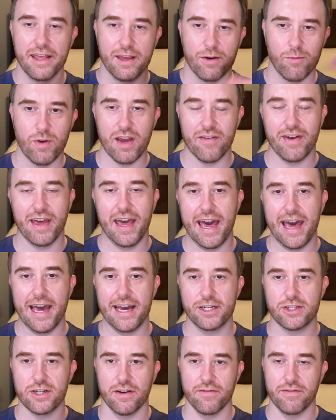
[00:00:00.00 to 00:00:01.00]
we have a
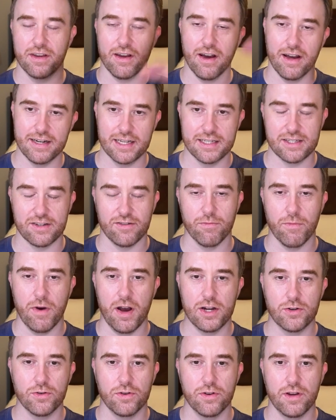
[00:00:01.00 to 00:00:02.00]
hash of the contents of your
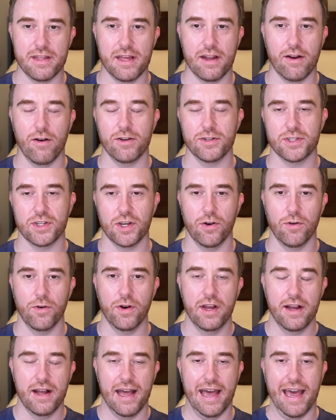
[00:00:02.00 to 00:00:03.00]
module, and then also
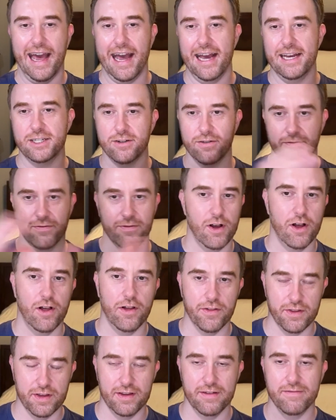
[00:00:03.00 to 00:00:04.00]
a hash of all
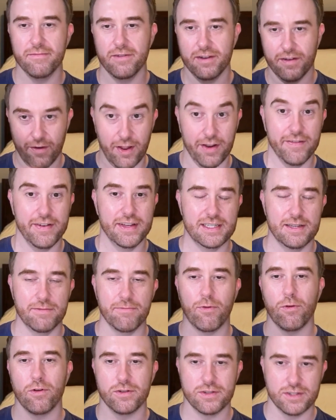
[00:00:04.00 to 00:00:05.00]
of its
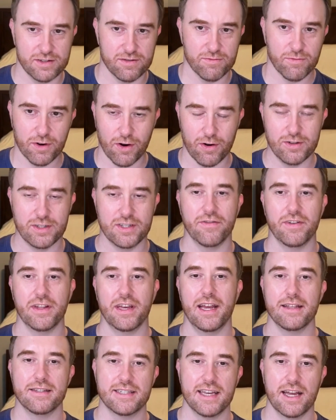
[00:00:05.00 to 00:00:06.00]
imports recursively,
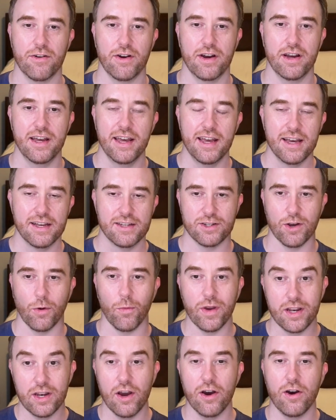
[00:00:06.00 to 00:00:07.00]
etc. So we know